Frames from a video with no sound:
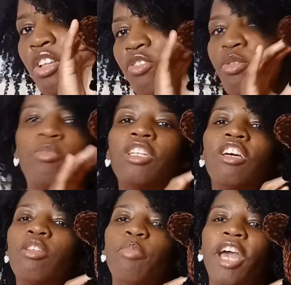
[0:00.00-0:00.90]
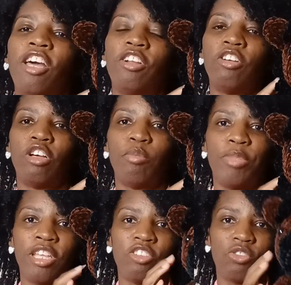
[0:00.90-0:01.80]
from another pattern on
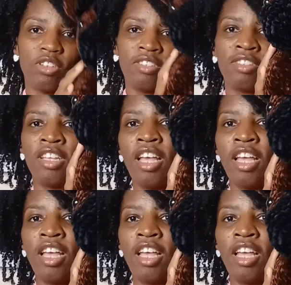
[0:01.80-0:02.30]
Pinterest,